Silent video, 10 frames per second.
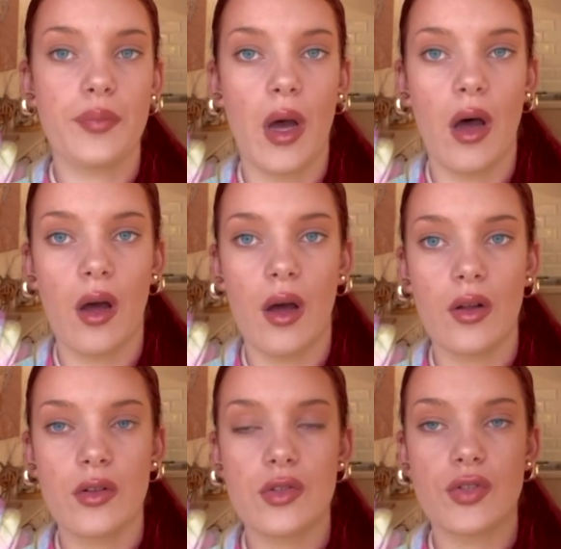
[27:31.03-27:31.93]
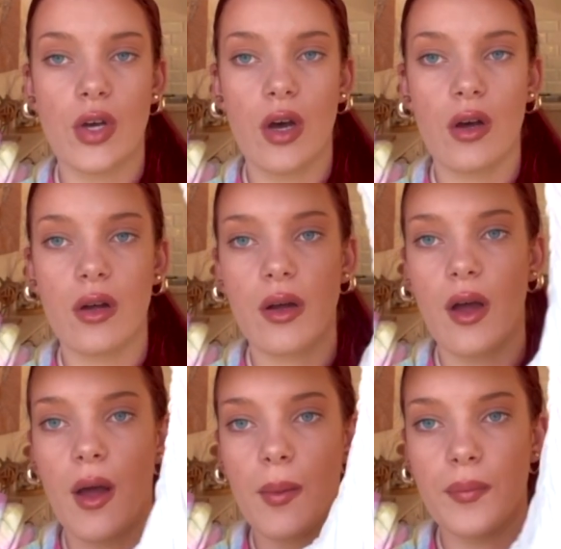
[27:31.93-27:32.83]
But I'll insert
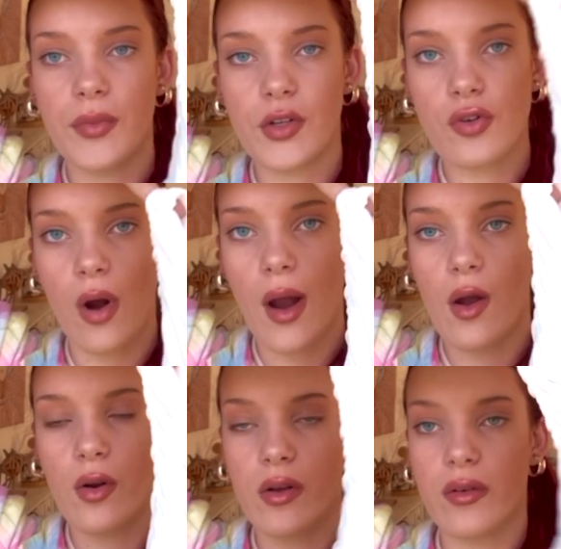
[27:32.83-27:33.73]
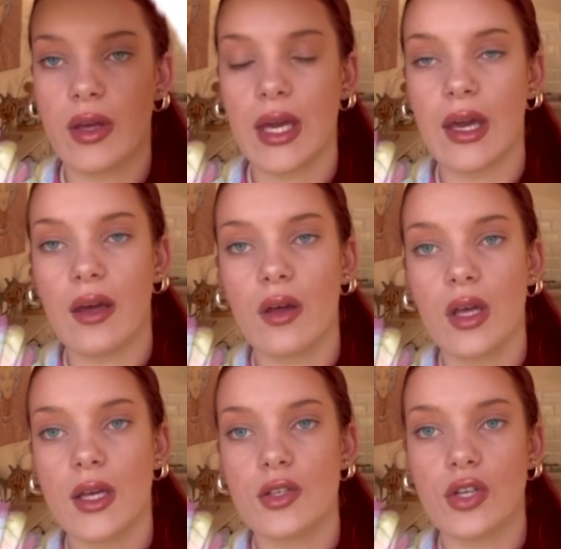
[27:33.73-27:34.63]
um, the try on over here
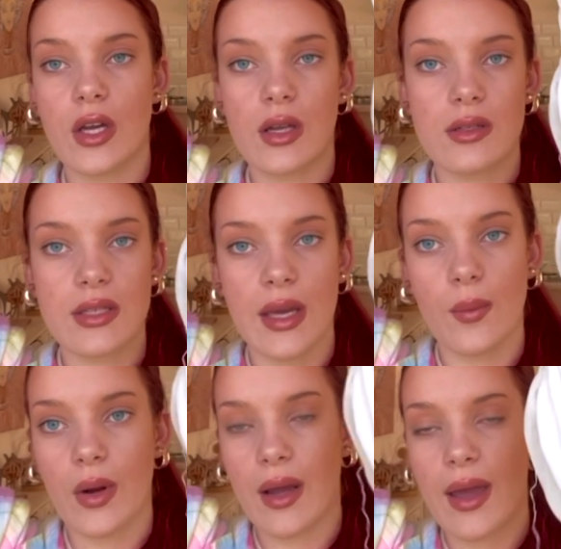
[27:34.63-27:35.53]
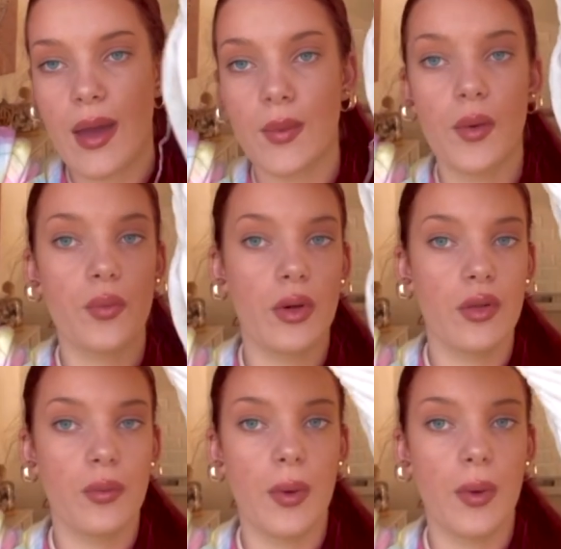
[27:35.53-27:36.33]
so you can see what I came up with.